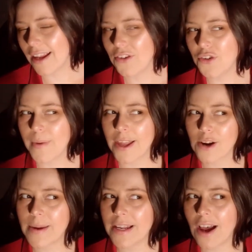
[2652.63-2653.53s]
and you may
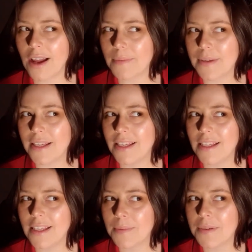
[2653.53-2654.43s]
or may not
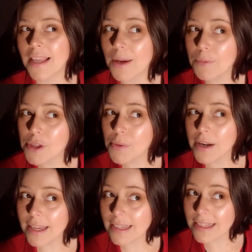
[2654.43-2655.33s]
be upset with
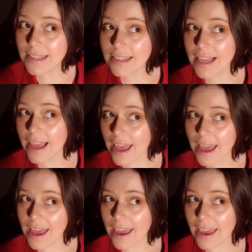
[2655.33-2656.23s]
what I
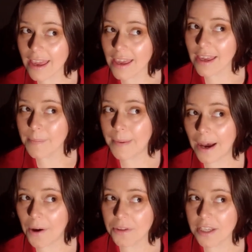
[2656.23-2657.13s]
say
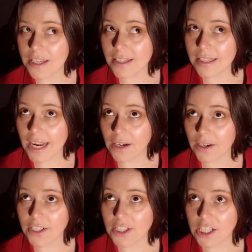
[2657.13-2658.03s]
about this
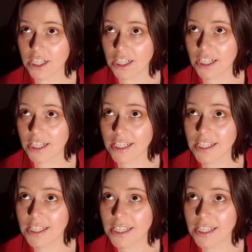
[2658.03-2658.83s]
character.